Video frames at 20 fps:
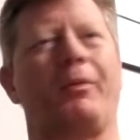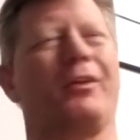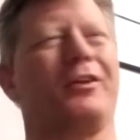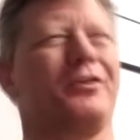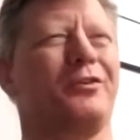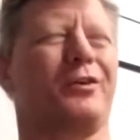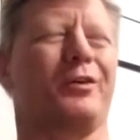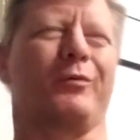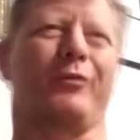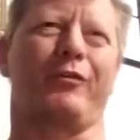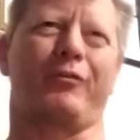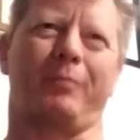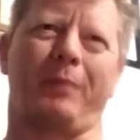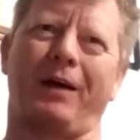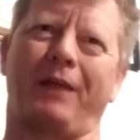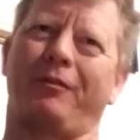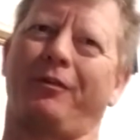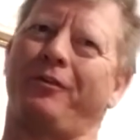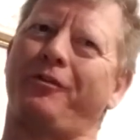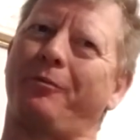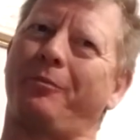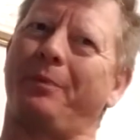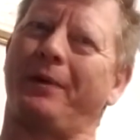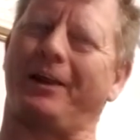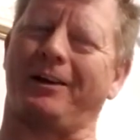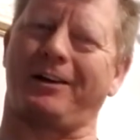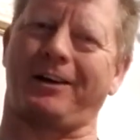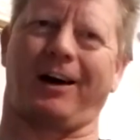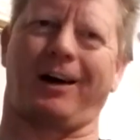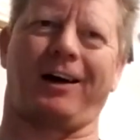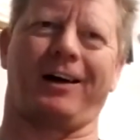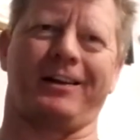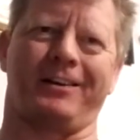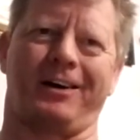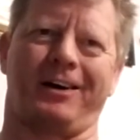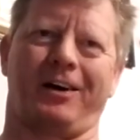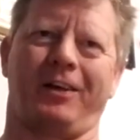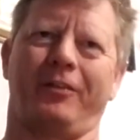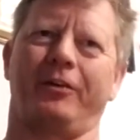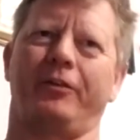that you can respect for just being kind to
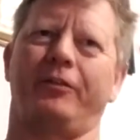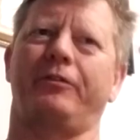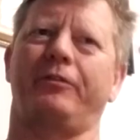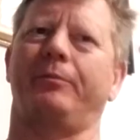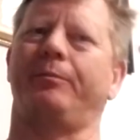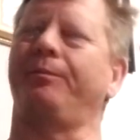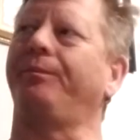others.